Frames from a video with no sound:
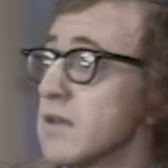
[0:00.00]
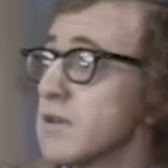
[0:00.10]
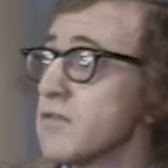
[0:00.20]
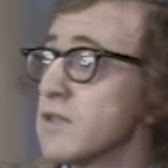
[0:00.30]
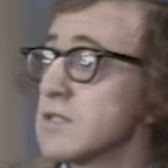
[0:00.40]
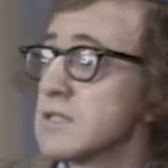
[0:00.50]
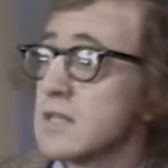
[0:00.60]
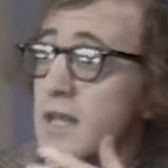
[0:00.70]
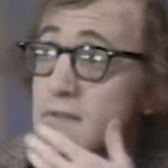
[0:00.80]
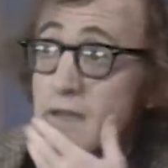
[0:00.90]
I don't know if you can
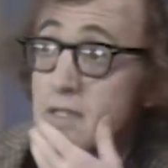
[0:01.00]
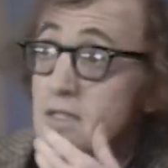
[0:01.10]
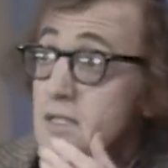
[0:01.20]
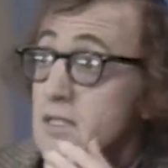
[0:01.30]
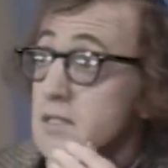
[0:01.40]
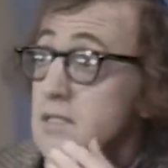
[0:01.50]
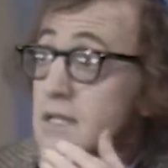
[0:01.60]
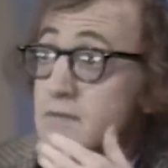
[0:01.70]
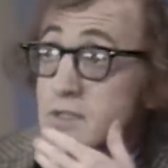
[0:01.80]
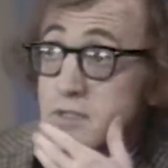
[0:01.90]
see that on the, the
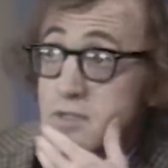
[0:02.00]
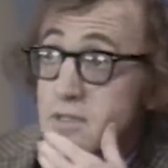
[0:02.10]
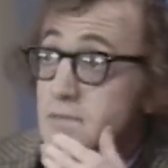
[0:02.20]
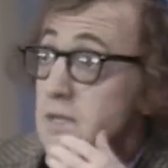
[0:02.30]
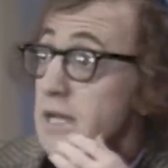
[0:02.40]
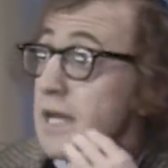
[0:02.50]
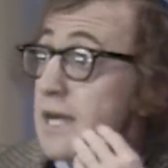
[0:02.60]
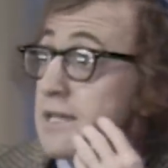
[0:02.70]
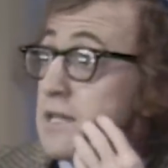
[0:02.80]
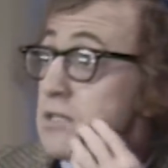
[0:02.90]
television screen, but I,
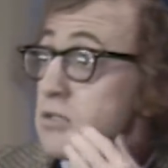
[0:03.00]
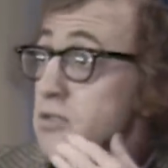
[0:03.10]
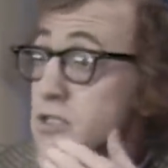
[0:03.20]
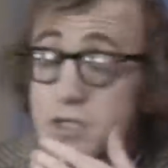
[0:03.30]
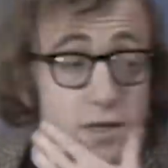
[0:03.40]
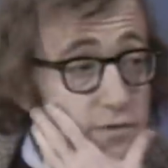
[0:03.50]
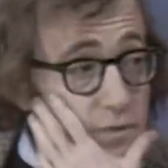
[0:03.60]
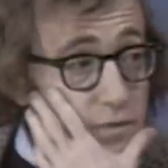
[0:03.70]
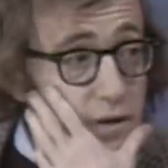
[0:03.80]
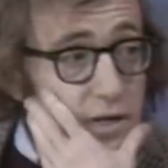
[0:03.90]
I usually
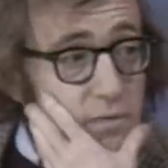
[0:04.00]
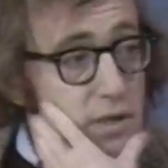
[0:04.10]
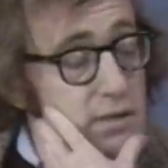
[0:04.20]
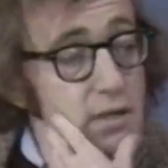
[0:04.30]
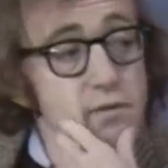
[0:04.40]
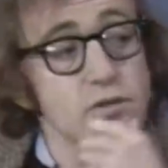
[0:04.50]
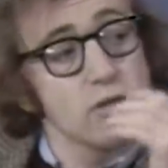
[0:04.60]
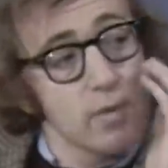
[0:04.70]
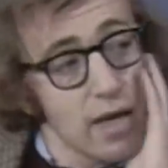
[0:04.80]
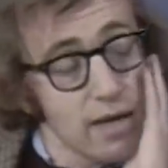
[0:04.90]
shave before I come on a television
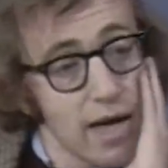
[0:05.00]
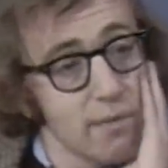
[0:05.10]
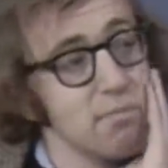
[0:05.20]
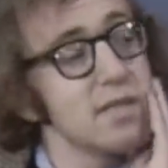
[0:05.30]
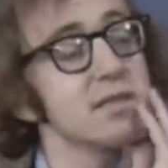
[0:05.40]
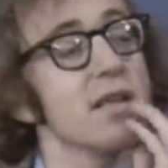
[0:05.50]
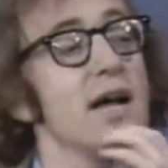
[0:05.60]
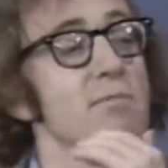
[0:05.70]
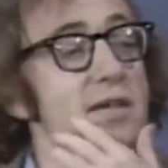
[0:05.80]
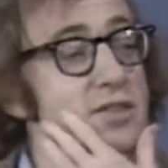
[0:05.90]
show, but I, I
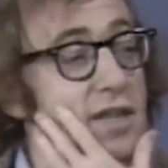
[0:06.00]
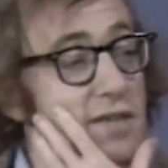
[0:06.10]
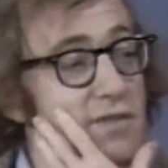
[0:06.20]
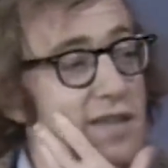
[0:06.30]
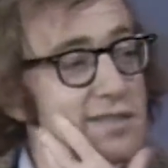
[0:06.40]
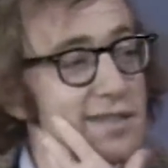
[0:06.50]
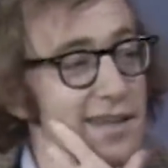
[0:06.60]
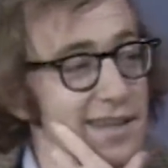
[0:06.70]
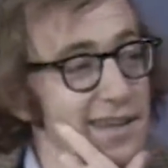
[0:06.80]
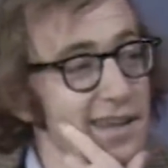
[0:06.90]
mistimed my shave
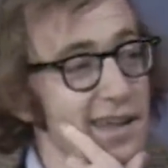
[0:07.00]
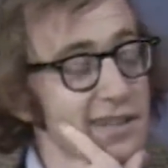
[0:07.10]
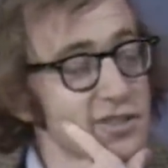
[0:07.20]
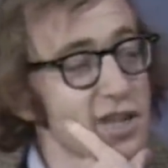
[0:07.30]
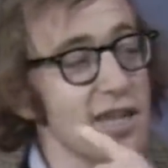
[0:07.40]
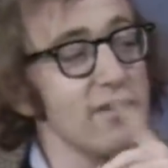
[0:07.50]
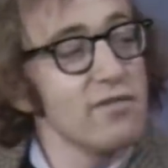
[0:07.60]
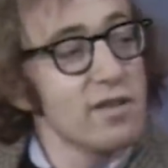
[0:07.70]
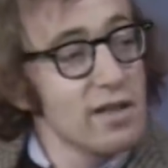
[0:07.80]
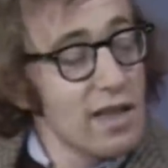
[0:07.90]
yesterday and uh-huh.
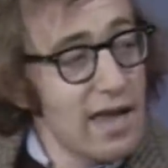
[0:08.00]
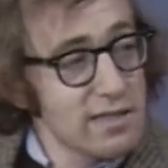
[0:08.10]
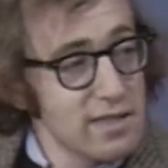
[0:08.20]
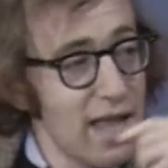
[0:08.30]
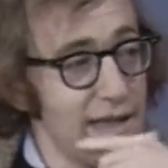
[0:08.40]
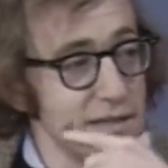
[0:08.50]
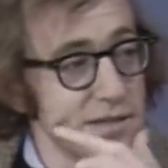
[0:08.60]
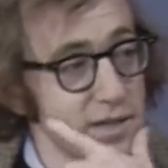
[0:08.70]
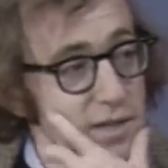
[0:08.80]
shaved last night